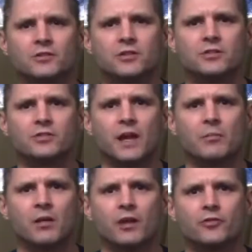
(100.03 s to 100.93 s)
the
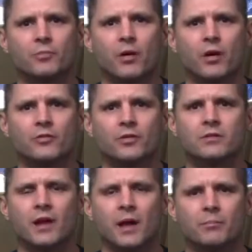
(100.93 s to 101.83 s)
stabilizer bars and
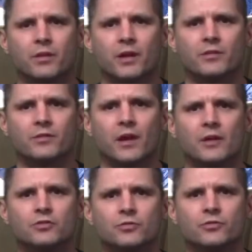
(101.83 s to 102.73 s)
top plates
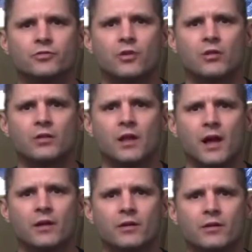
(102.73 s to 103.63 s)
as you install the
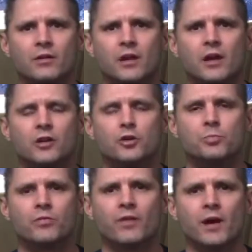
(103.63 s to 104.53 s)
liner, you
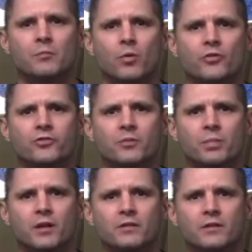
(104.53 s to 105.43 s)
provide more
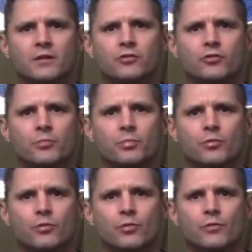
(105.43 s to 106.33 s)
stability to the
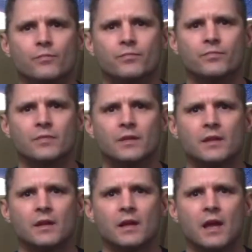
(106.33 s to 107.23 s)
pool.
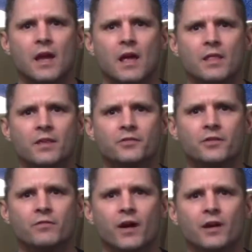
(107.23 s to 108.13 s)
This
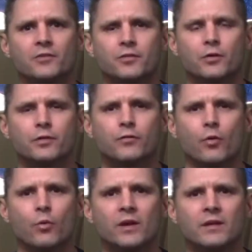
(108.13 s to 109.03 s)
advice is for
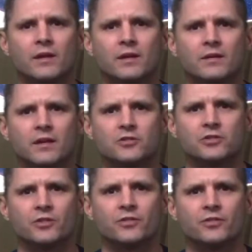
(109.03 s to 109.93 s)
windy
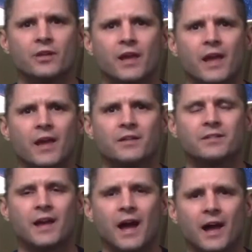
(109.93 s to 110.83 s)
conditions and is
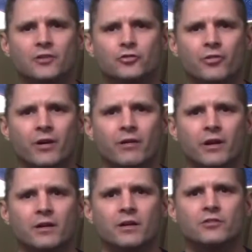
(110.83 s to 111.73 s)
contrary
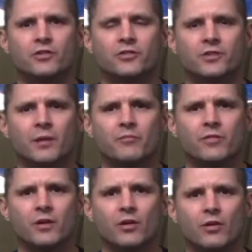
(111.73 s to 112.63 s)
to the step
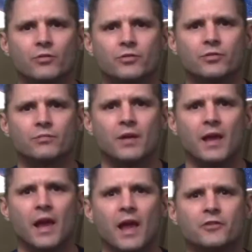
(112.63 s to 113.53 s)
videos,
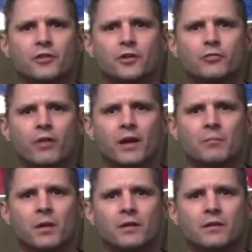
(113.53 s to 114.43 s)
as it is
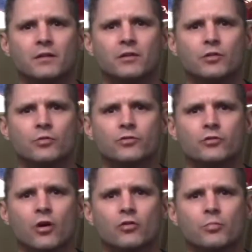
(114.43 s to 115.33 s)
recommended you
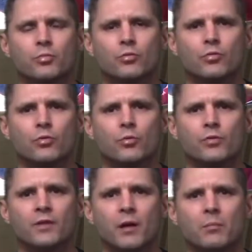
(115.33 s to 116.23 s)
install the pool
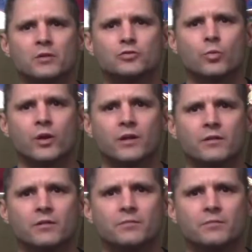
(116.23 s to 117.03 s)
without much wind.